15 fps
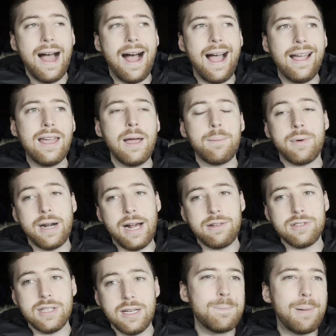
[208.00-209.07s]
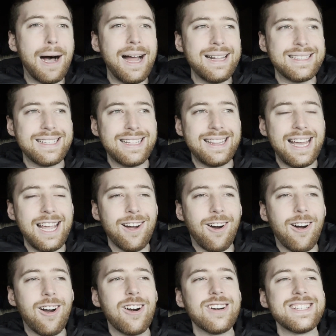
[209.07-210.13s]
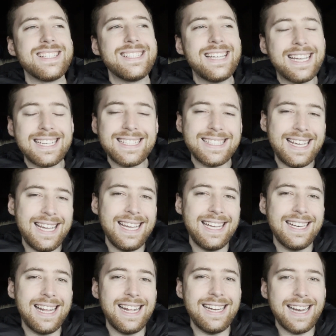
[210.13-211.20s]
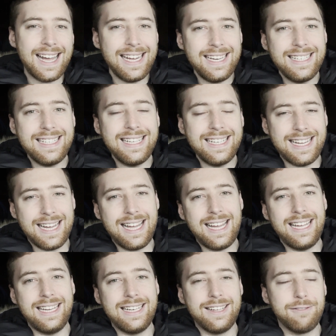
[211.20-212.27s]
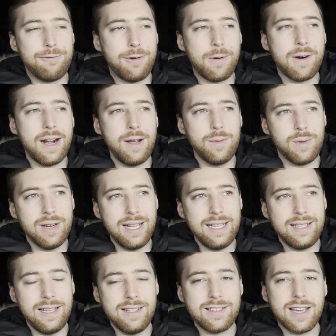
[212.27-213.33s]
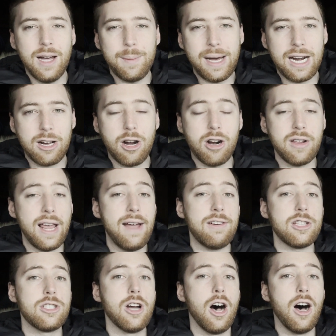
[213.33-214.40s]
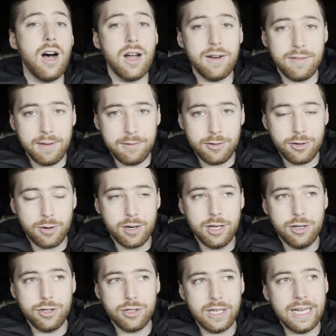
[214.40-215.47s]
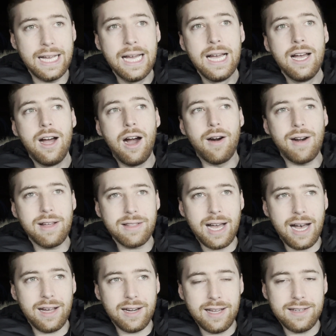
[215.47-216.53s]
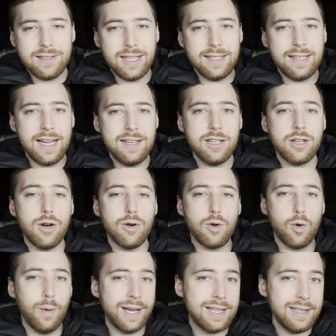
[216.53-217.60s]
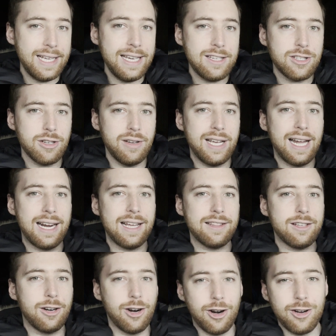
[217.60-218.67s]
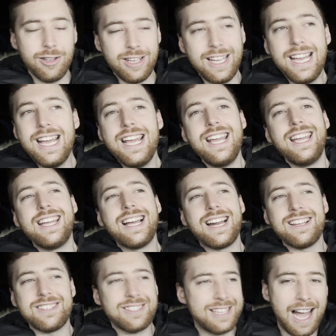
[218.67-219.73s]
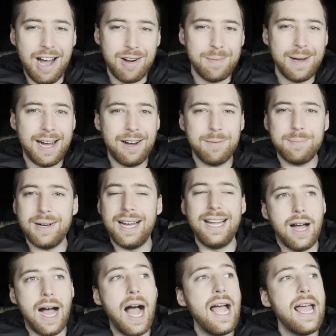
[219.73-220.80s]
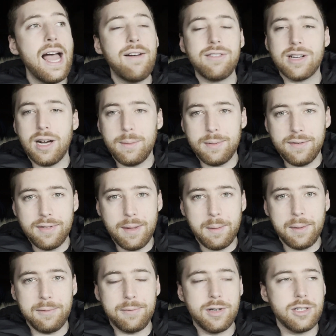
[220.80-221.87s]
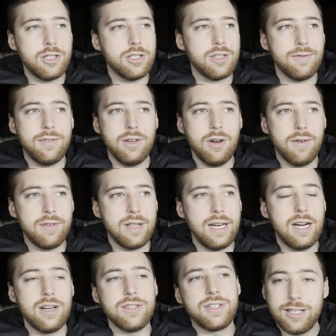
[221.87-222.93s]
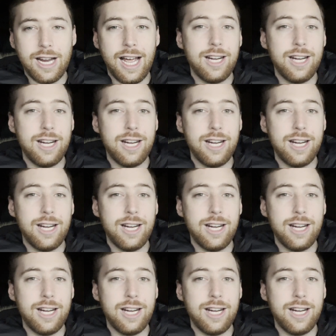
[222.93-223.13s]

I can't pronounce it, but they are $16.99 for a 1/18th scale model car. They have a ton of inventory usually. Around the holidays, they tend to go quickly, so you got to get there early. You got to scout them out, but I have a couple of them. I've purchased a few over the years.